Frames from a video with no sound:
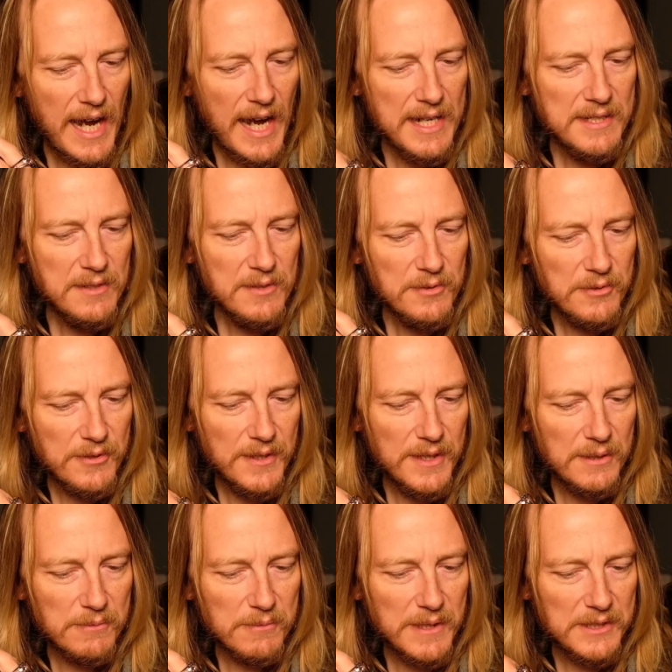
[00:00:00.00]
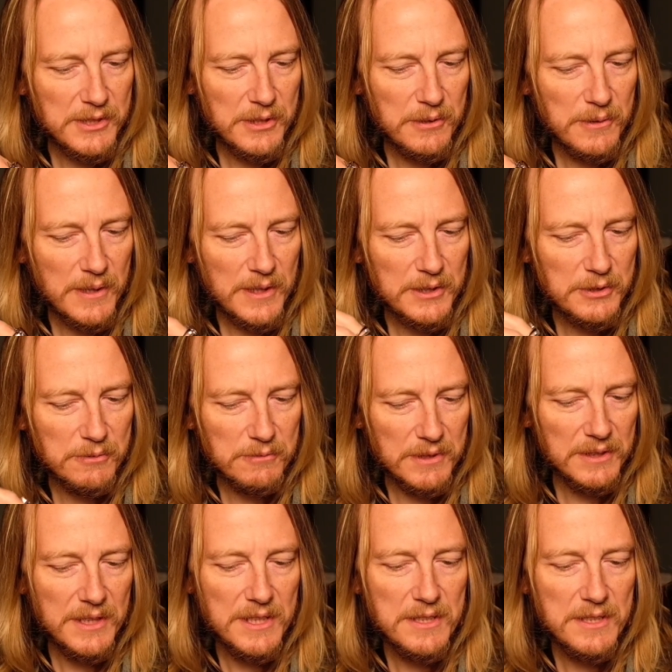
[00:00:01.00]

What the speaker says: I don't think RetroArch really